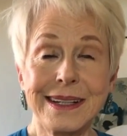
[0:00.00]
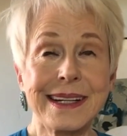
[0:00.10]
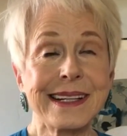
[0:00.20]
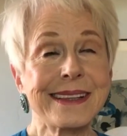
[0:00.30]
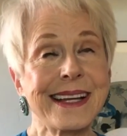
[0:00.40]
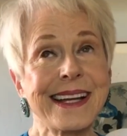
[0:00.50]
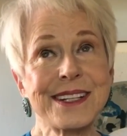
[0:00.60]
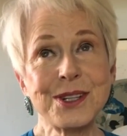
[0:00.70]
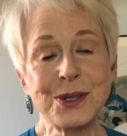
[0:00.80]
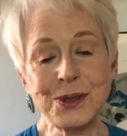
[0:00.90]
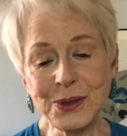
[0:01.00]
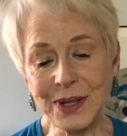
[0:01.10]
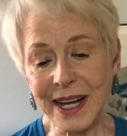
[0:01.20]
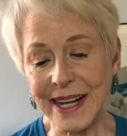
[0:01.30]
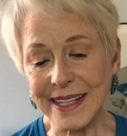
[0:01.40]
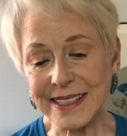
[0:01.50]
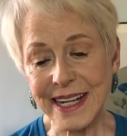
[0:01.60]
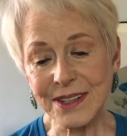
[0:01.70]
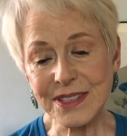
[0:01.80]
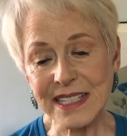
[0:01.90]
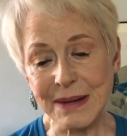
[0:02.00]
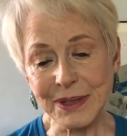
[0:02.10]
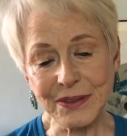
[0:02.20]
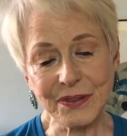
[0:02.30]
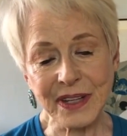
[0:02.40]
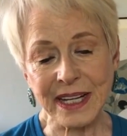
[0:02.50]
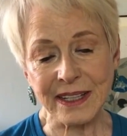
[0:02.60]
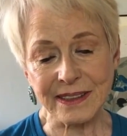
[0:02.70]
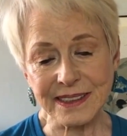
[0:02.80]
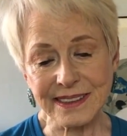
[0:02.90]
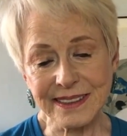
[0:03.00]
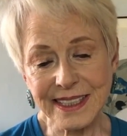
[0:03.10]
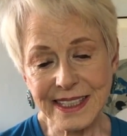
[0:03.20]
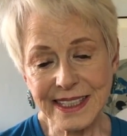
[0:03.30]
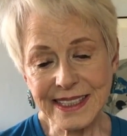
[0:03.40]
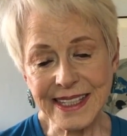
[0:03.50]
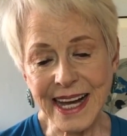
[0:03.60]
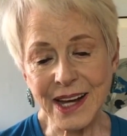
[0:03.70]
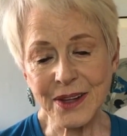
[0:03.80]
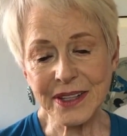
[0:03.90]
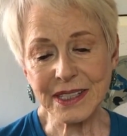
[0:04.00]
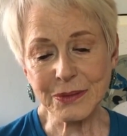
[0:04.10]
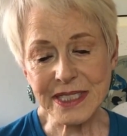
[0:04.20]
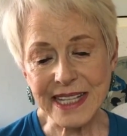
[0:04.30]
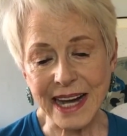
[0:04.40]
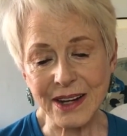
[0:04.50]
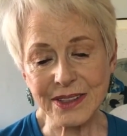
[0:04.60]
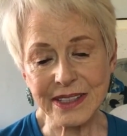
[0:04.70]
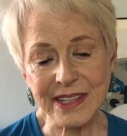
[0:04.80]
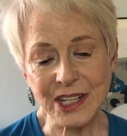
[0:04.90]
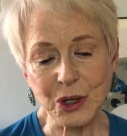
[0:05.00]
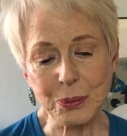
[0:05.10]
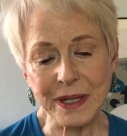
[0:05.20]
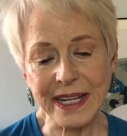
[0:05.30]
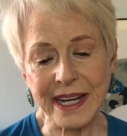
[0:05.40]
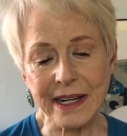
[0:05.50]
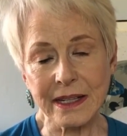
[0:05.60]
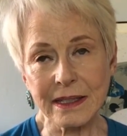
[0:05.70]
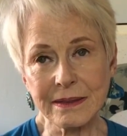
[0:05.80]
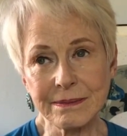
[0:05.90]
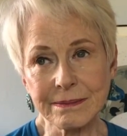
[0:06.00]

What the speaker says: And they too liked how summer felt now that it was out in the open air.